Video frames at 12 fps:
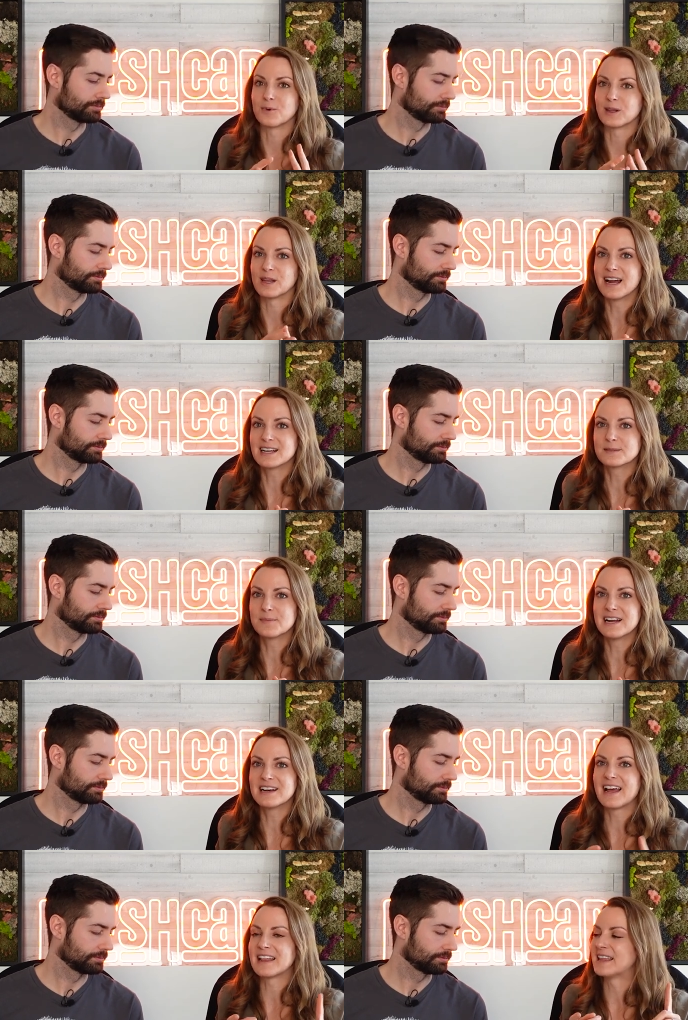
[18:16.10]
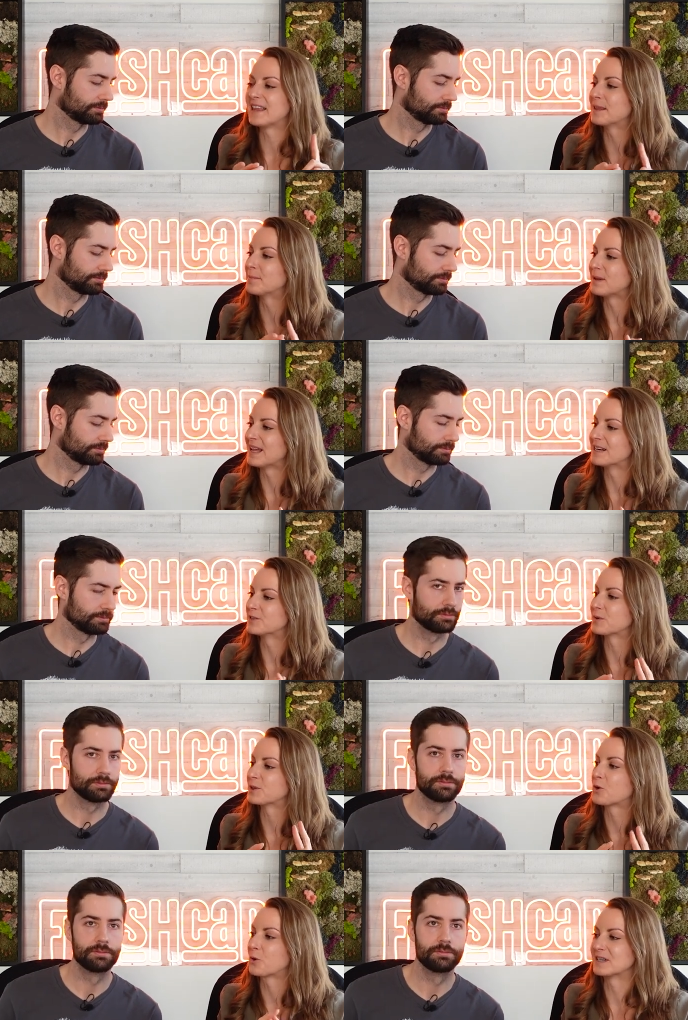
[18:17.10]
Speaker 1: with Lion's Mane and then the blend
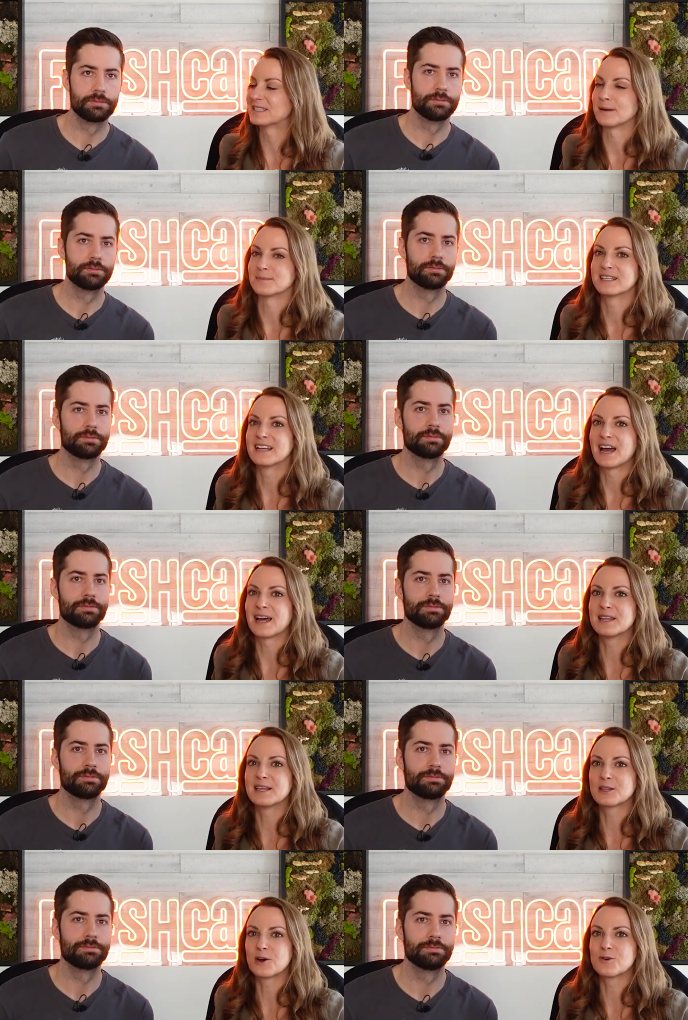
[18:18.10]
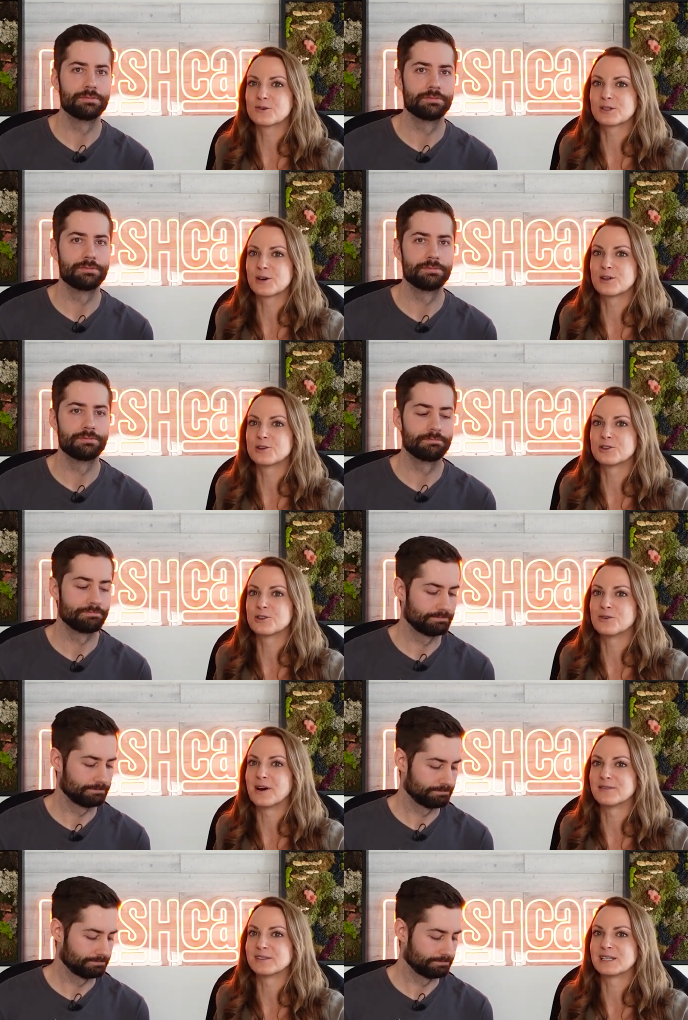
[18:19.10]
with Cordyceps, I think those are the
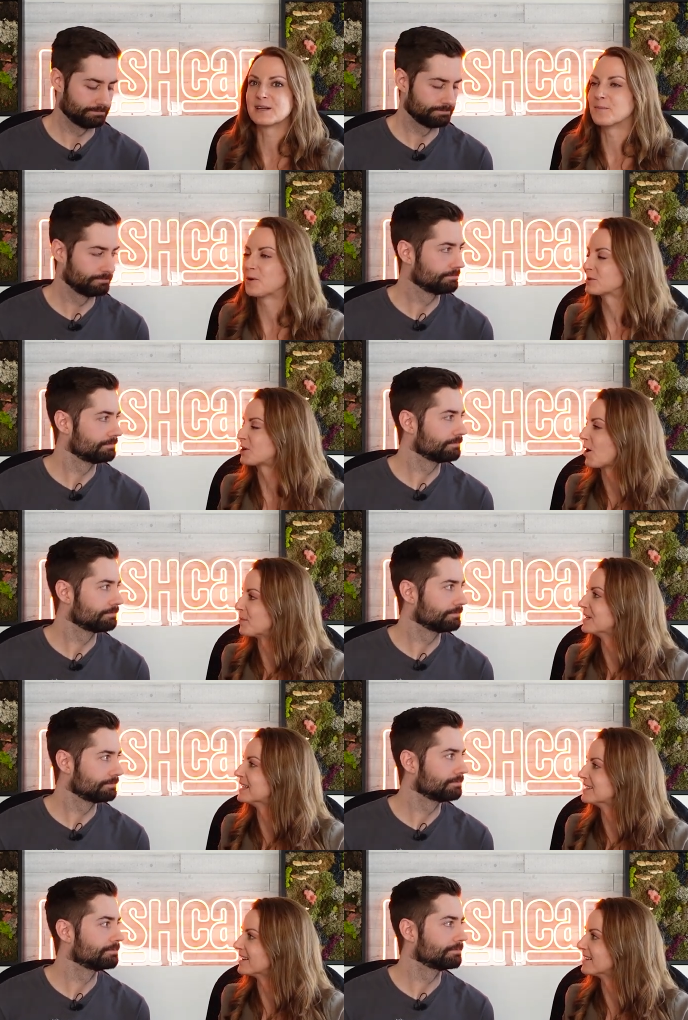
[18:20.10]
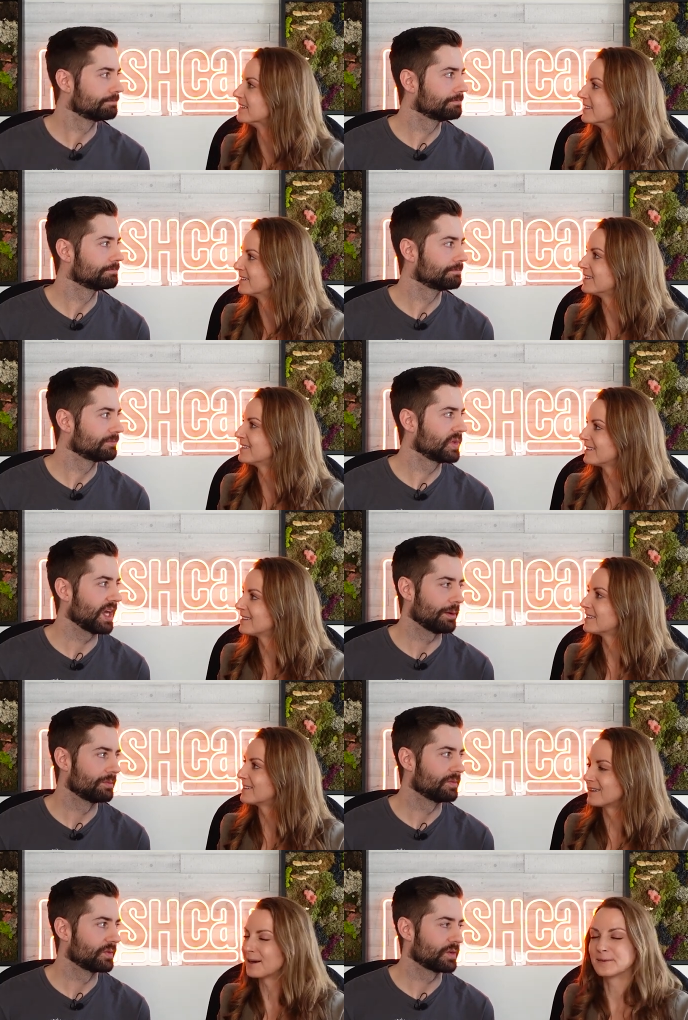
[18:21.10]
two I've seen most commonly done.
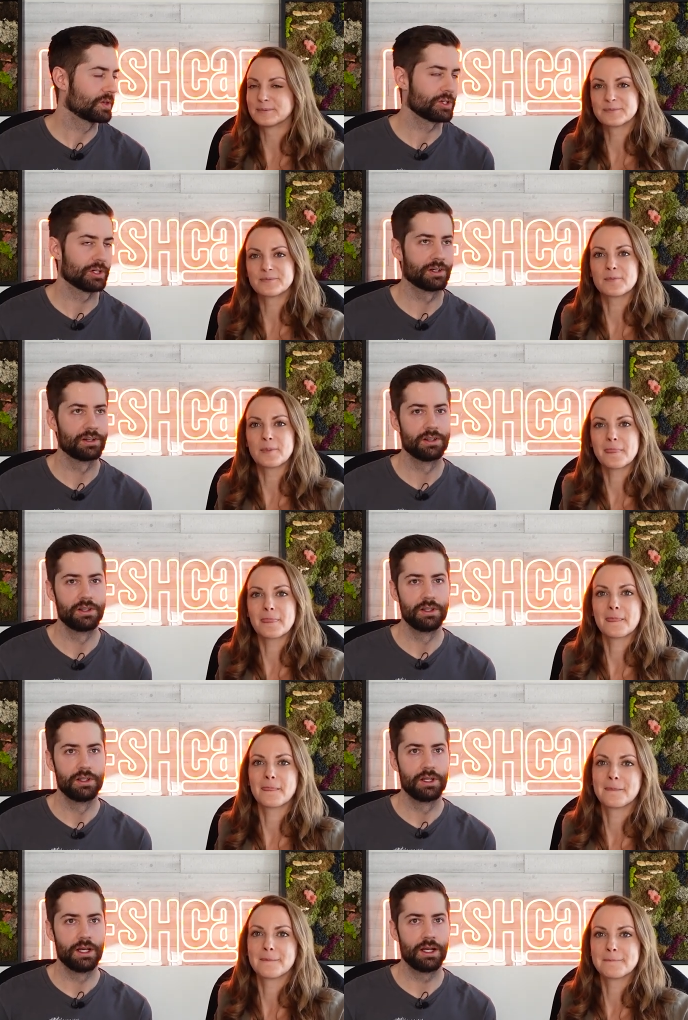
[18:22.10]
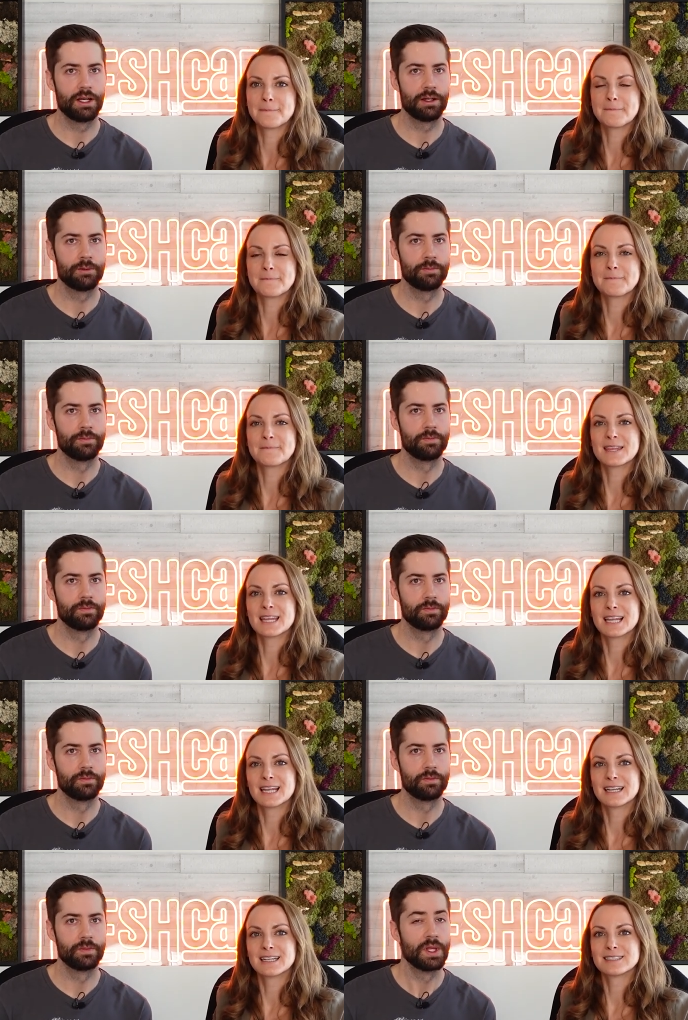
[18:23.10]
Speaker 2: Yeah, yeah. for sure. Um,
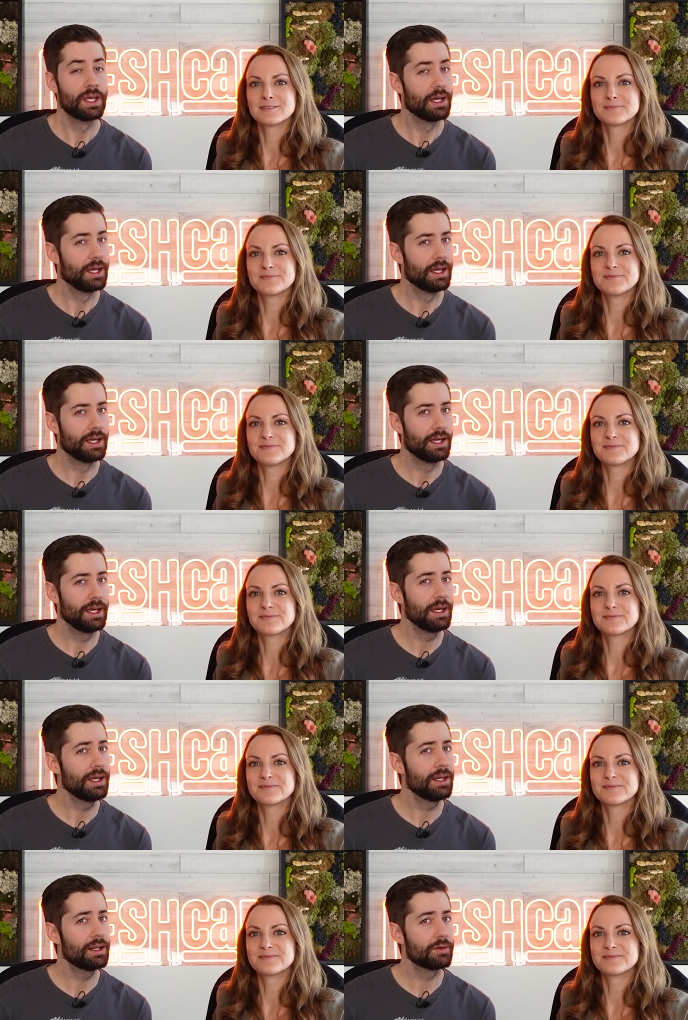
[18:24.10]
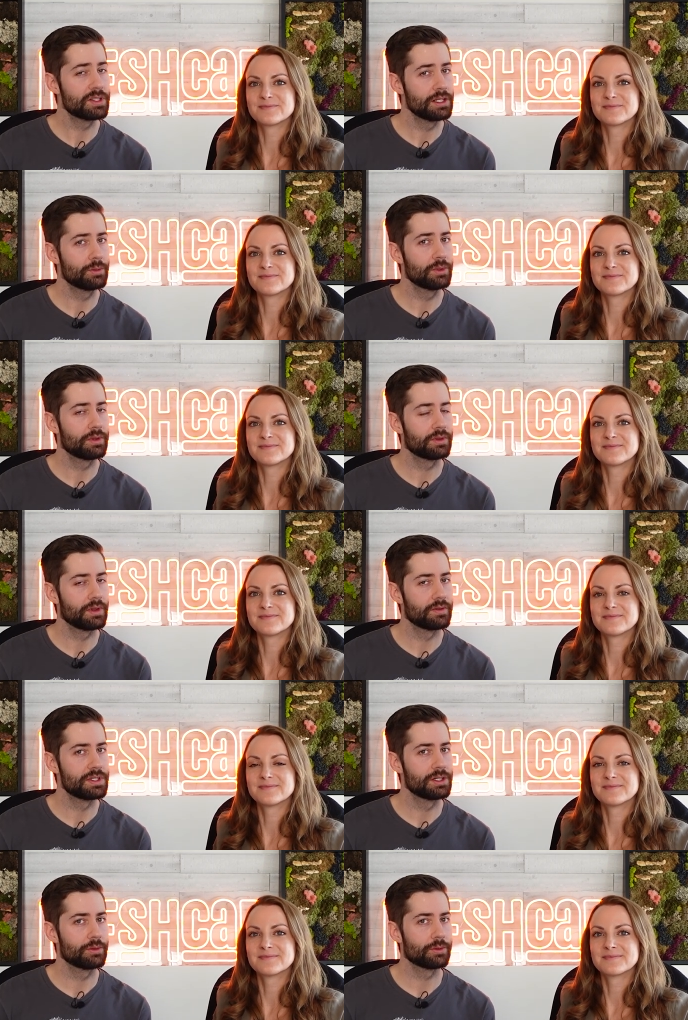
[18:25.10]
And I've seen it with, I've
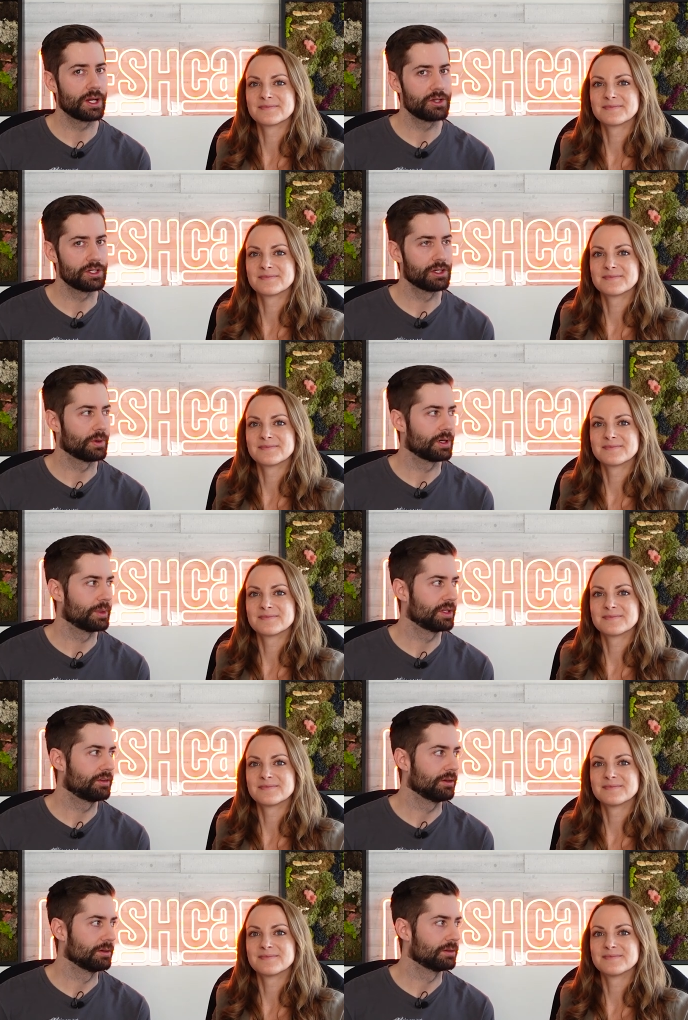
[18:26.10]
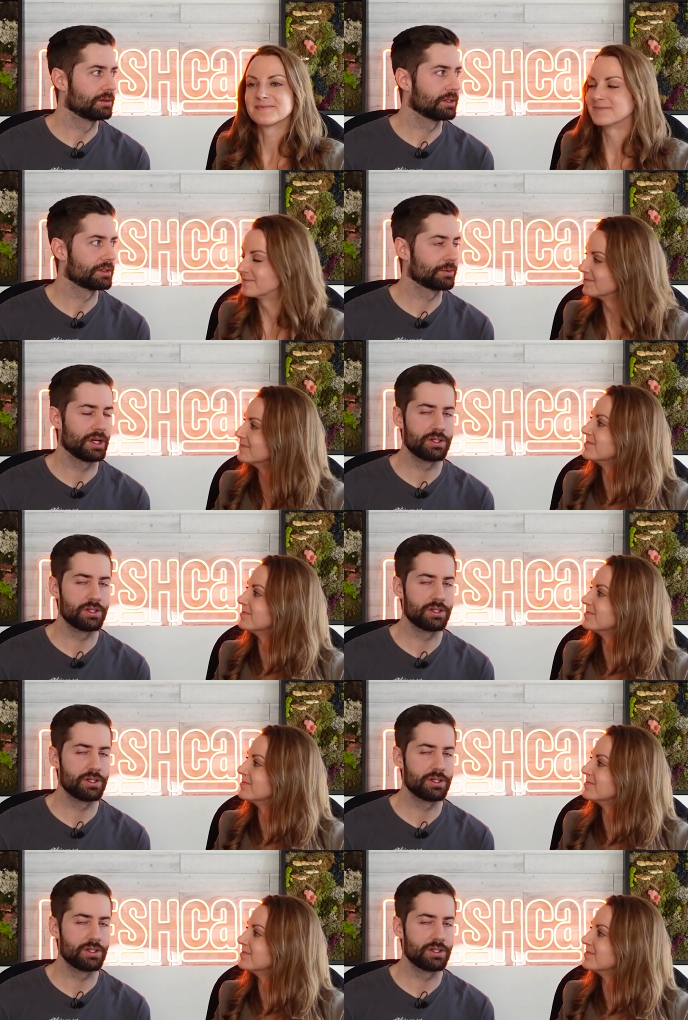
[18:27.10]
seen it with Reishi quite a bit too.
Speaker 1: Because mm-hmm.